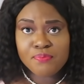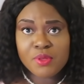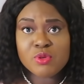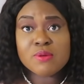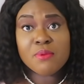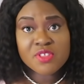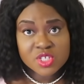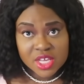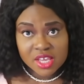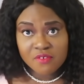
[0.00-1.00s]
It was a
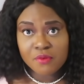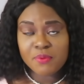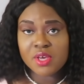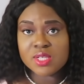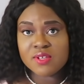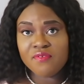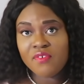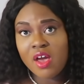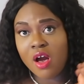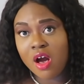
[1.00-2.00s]
Mother's Day gift, but because of
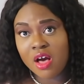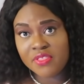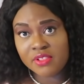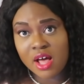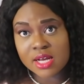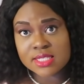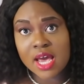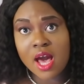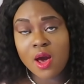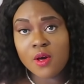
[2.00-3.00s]
the
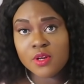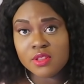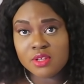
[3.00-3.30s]
lockdown,